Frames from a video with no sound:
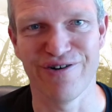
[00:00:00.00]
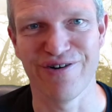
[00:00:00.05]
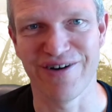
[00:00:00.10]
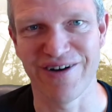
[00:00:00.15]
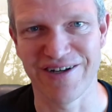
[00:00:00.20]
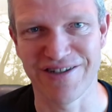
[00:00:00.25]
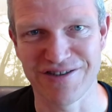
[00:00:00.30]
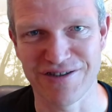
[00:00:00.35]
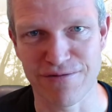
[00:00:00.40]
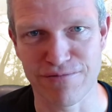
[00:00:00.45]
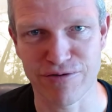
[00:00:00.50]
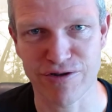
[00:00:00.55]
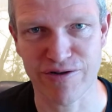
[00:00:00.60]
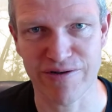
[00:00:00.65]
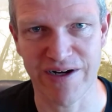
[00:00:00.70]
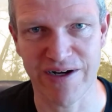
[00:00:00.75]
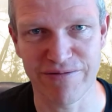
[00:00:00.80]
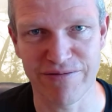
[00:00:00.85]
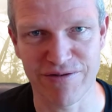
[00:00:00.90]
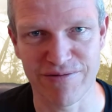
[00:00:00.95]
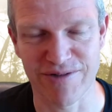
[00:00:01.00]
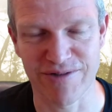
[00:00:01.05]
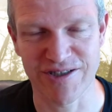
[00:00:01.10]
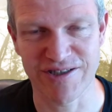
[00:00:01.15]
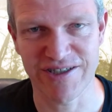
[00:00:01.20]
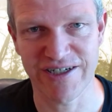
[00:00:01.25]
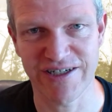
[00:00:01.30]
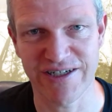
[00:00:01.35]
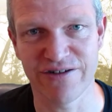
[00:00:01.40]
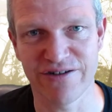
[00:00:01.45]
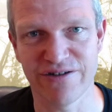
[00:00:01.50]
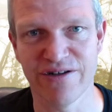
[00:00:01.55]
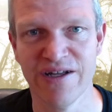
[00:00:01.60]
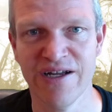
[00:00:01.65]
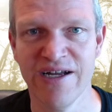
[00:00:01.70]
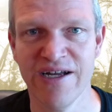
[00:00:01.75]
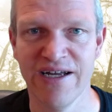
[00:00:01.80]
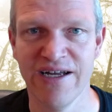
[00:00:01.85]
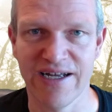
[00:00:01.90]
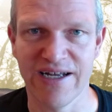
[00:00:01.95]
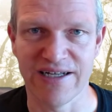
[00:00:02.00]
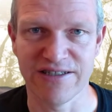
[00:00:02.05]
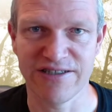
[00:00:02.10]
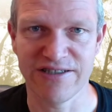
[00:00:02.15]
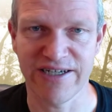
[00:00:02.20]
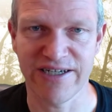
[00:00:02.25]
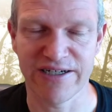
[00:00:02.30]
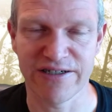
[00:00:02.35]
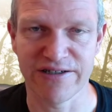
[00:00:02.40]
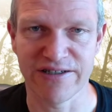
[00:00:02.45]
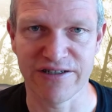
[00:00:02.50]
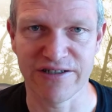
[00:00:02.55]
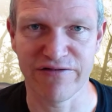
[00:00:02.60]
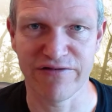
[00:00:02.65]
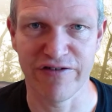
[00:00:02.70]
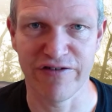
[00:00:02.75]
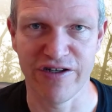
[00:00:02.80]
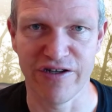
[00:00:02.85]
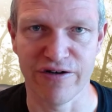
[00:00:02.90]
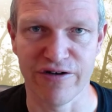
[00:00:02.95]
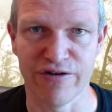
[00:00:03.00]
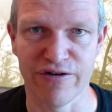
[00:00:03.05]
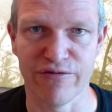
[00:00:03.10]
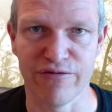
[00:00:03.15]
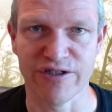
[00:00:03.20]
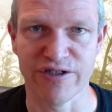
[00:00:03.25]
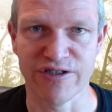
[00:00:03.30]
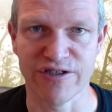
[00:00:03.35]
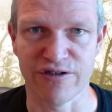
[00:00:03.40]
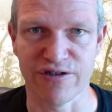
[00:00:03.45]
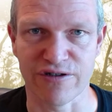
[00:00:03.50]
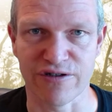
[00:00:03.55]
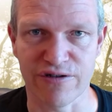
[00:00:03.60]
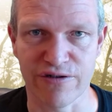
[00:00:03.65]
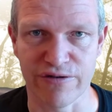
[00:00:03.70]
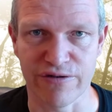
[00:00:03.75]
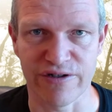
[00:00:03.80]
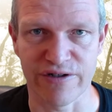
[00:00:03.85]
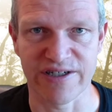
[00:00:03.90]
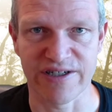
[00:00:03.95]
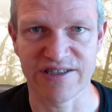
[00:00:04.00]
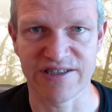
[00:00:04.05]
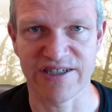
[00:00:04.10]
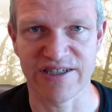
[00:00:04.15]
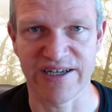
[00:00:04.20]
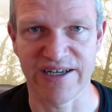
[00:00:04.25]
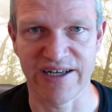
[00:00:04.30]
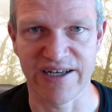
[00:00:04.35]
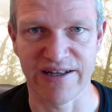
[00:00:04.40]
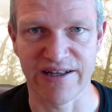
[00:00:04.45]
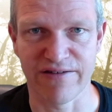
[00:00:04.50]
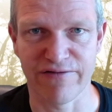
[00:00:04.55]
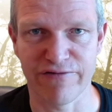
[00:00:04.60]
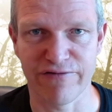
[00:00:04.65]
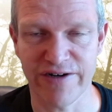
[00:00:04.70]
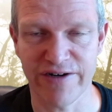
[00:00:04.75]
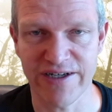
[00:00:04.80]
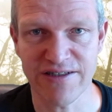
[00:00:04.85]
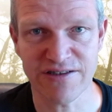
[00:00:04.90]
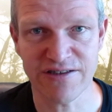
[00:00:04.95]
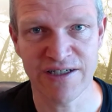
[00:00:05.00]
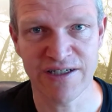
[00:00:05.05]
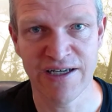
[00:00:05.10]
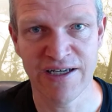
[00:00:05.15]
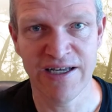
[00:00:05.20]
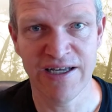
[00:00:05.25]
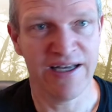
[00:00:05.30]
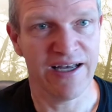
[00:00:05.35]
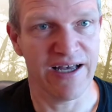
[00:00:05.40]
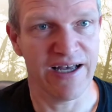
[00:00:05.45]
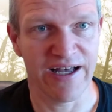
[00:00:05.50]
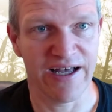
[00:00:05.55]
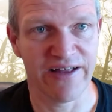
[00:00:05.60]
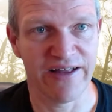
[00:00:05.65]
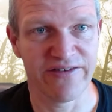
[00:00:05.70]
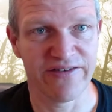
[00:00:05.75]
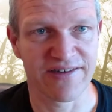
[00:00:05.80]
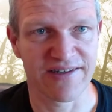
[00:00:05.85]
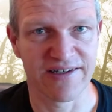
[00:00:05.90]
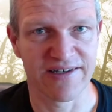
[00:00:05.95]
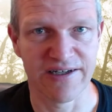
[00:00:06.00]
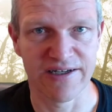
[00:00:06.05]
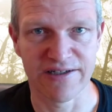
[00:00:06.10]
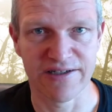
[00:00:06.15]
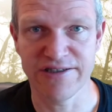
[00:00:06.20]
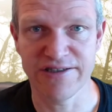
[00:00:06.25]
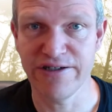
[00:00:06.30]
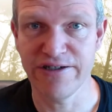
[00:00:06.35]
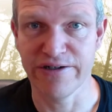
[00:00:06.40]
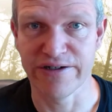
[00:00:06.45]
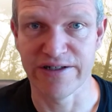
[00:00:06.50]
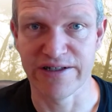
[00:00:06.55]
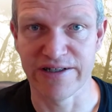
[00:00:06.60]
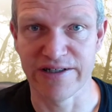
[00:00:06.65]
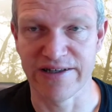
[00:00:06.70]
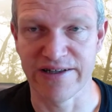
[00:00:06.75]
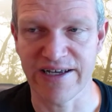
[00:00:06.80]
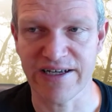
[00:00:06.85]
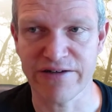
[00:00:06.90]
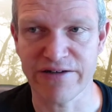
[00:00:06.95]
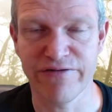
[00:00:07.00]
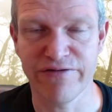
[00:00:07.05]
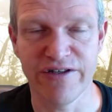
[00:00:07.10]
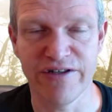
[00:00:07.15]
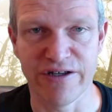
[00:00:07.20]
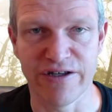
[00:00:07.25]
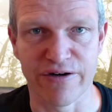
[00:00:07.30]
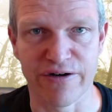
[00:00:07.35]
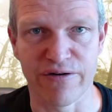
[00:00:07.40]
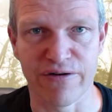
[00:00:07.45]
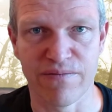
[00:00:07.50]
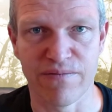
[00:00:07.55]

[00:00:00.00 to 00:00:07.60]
and subscribe to my channel and share this video with your colleagues and friends, and see you in the next video.